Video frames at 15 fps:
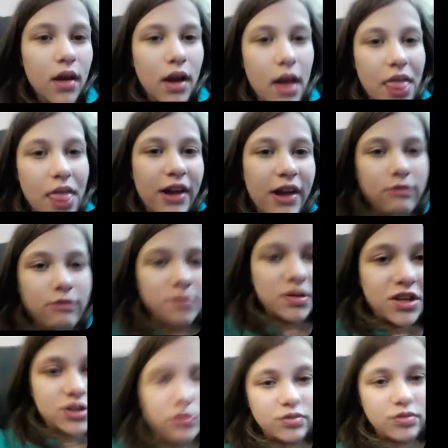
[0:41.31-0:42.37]
I'm thinking we
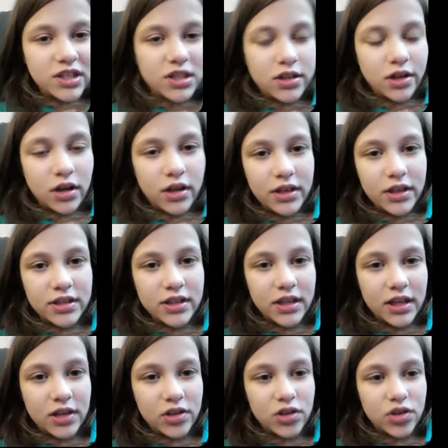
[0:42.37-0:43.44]
might just restart this
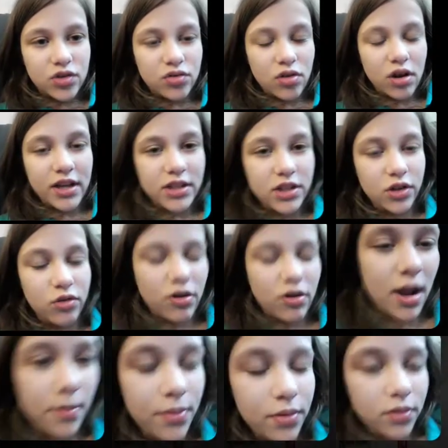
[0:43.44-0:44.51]
and try to
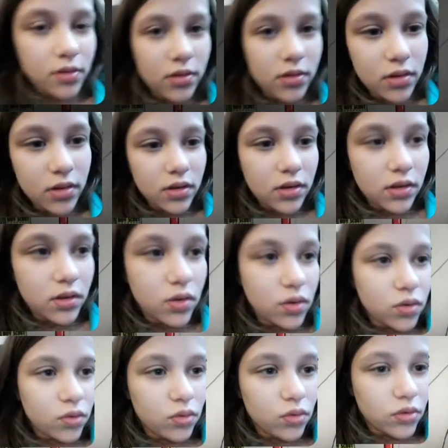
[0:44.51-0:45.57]
grab
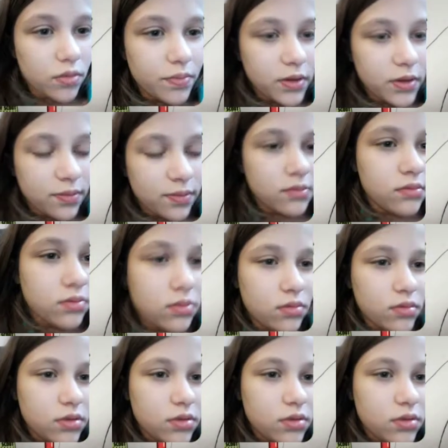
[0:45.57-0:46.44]
all the people.